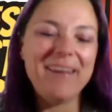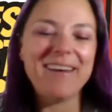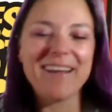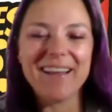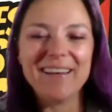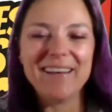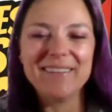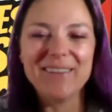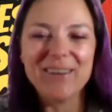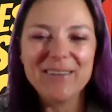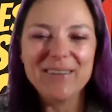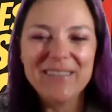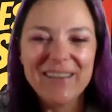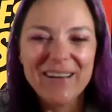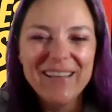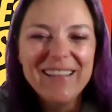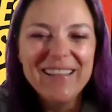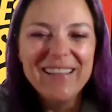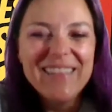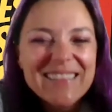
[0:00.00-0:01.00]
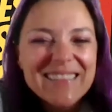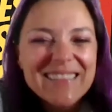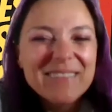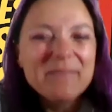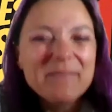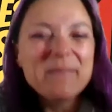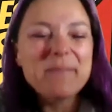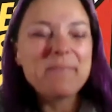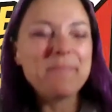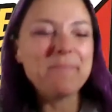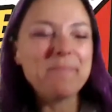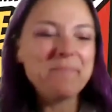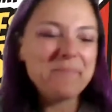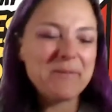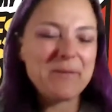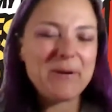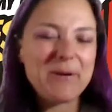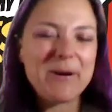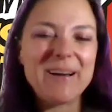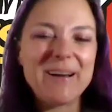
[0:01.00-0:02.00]
and I kind of talked to this a little bit
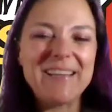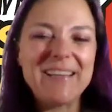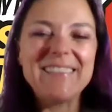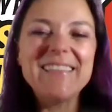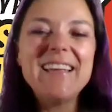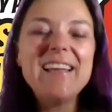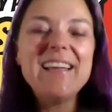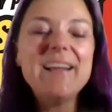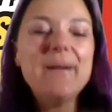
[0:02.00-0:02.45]
with her, is